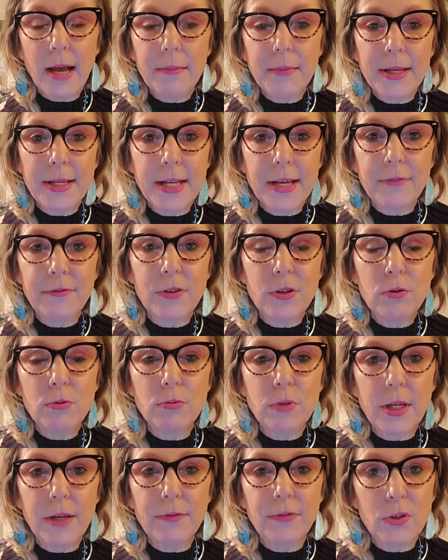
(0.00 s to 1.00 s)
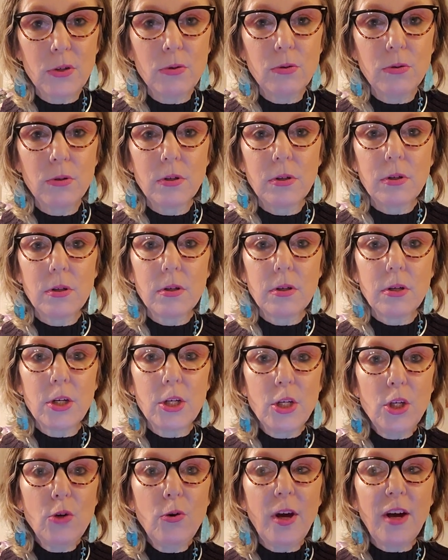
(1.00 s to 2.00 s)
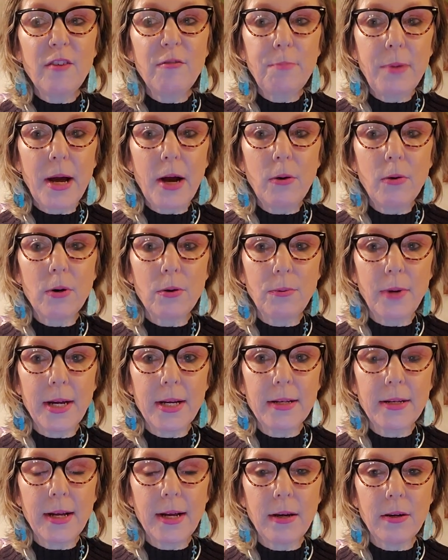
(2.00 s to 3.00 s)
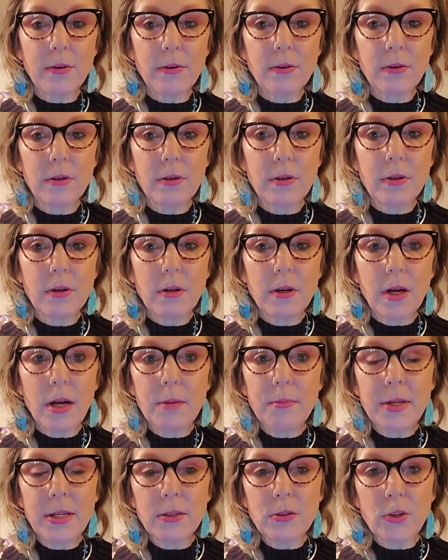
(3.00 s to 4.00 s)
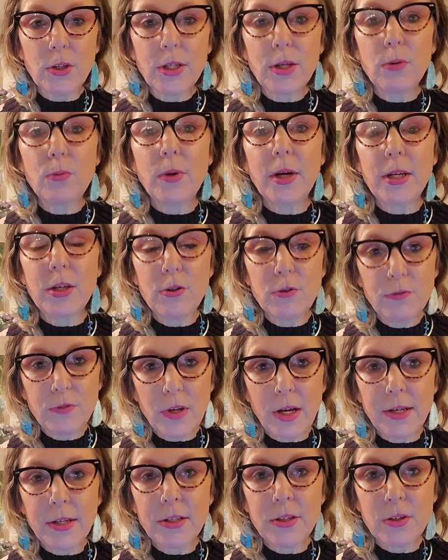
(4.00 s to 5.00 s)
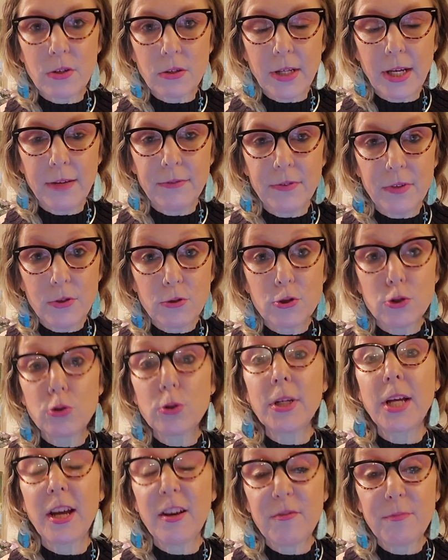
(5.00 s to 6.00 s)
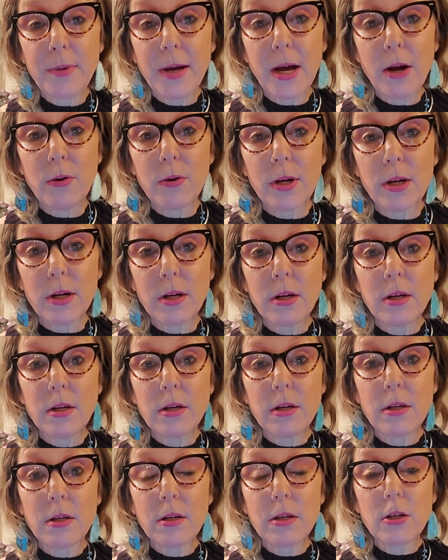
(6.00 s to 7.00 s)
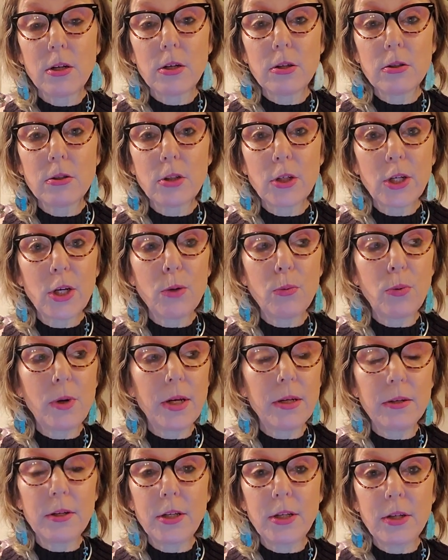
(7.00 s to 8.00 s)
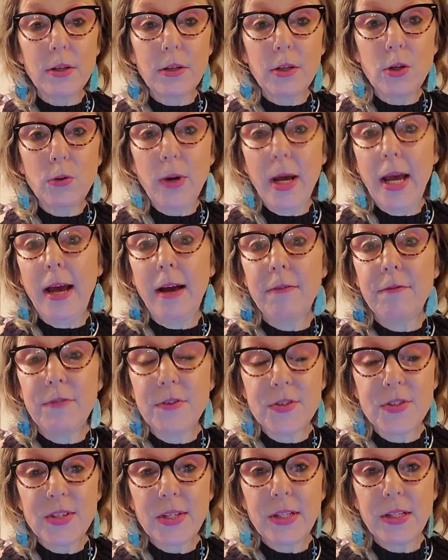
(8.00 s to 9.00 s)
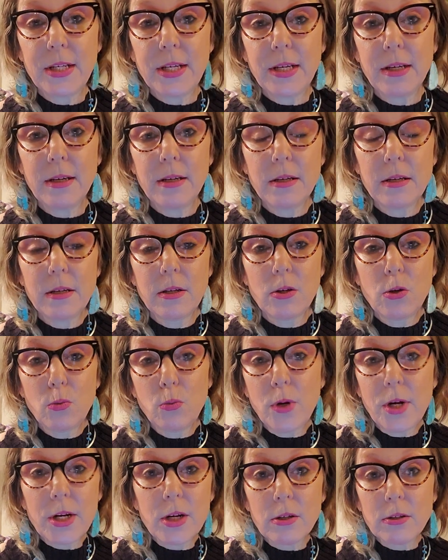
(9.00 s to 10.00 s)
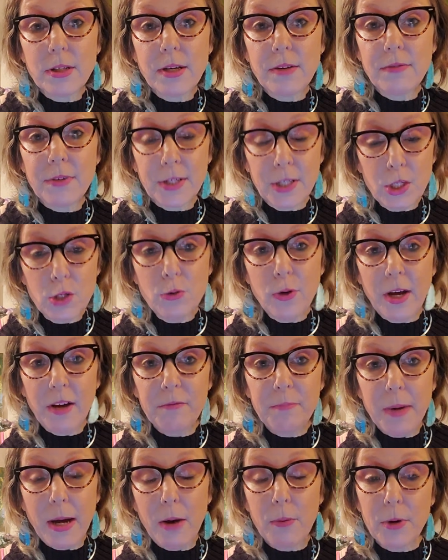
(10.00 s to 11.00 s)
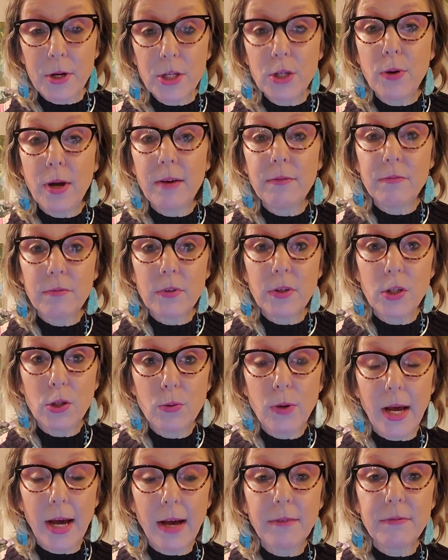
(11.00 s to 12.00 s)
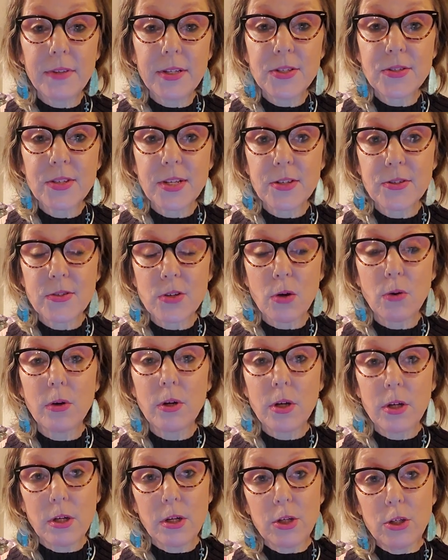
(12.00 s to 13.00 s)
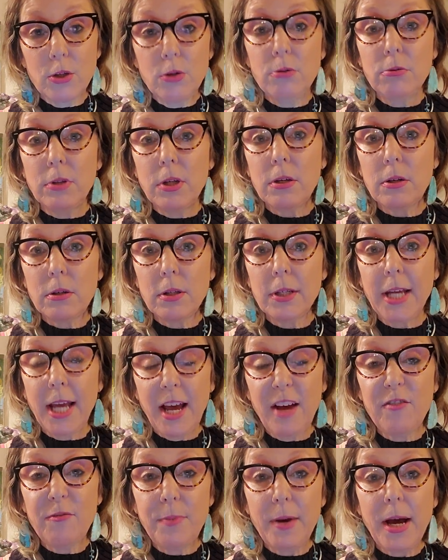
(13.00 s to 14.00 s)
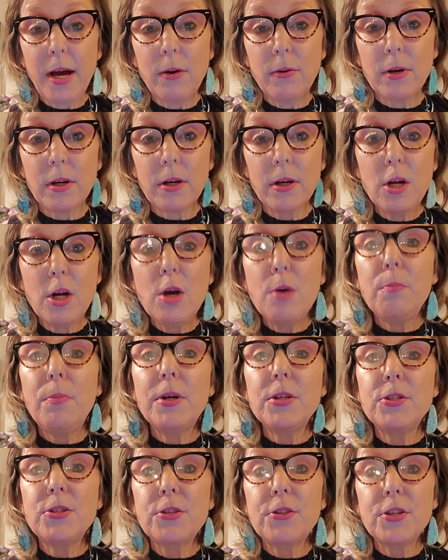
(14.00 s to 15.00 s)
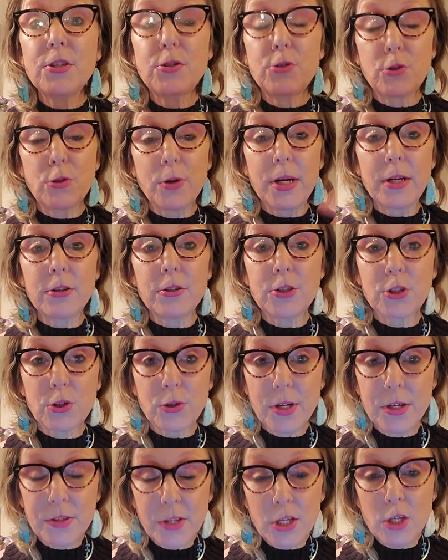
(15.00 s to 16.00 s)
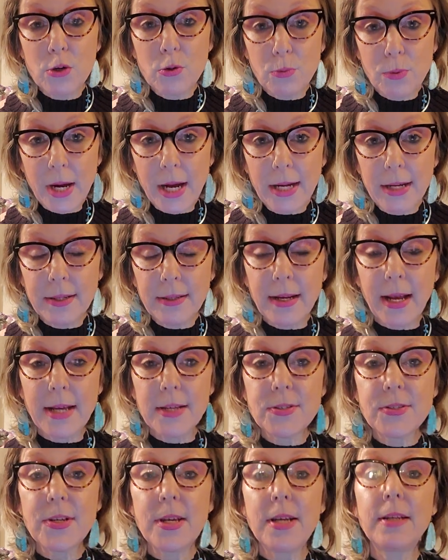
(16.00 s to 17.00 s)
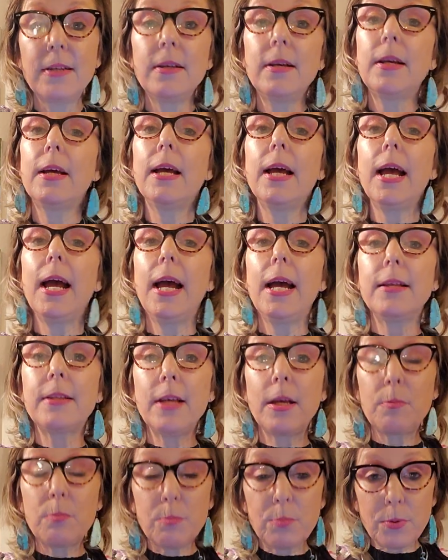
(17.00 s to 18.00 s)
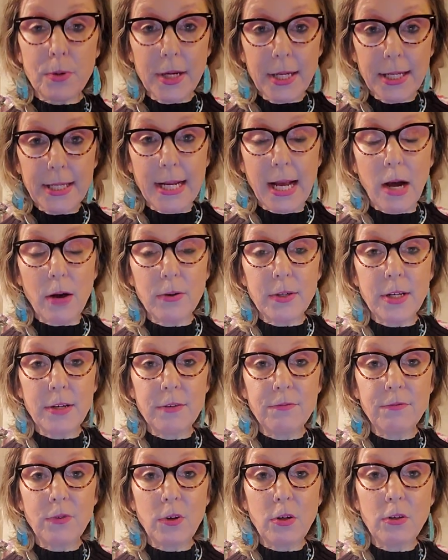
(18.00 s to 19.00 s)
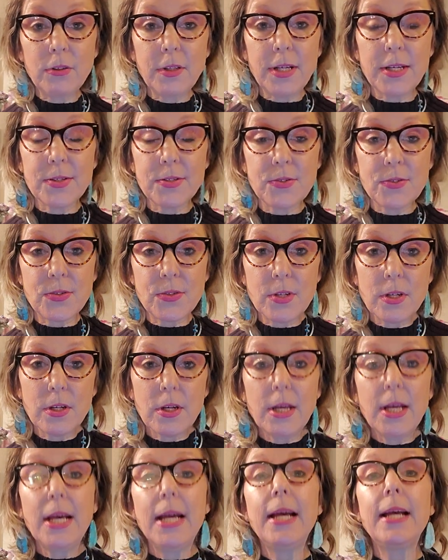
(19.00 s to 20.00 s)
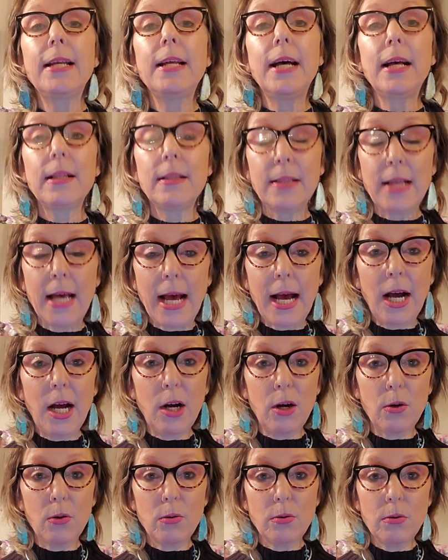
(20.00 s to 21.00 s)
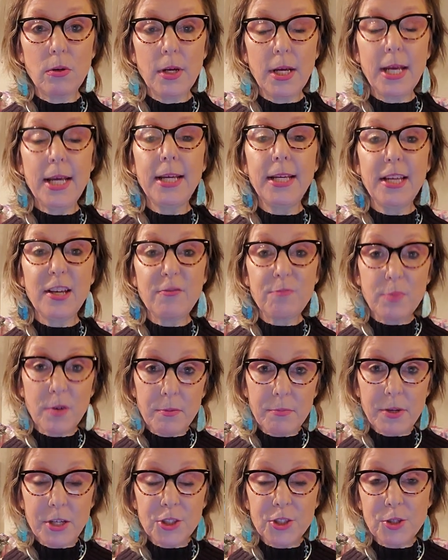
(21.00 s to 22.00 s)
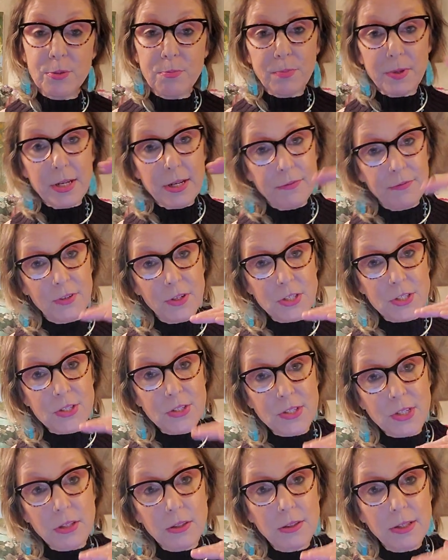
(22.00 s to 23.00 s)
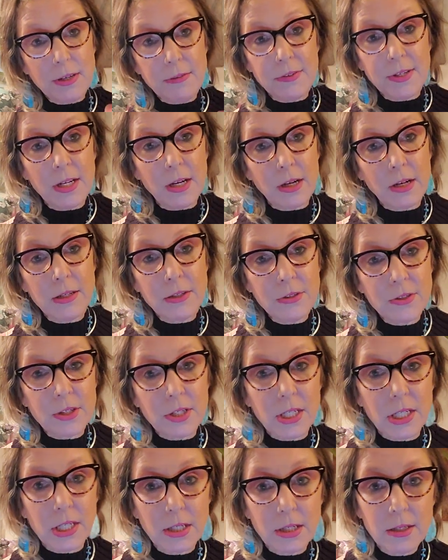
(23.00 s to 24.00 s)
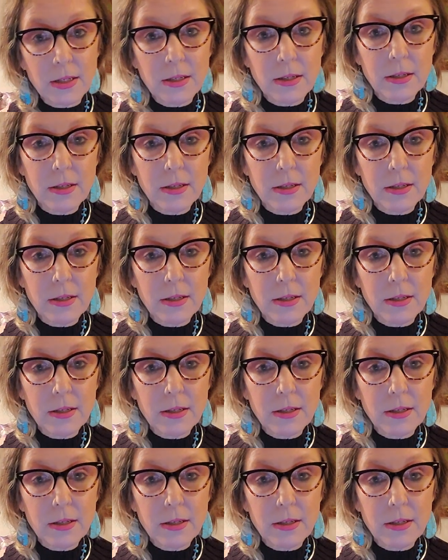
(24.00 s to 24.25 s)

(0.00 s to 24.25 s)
i mean if you if you you have power right now i mean look at what you've done in your life you truly have power Look at what you have physically, where you're living. You have power. You have you have these things. So you literally have power. But to the greater degree that you recognize it and then bring it out in fullness and allow and give permission. But if you're still living under,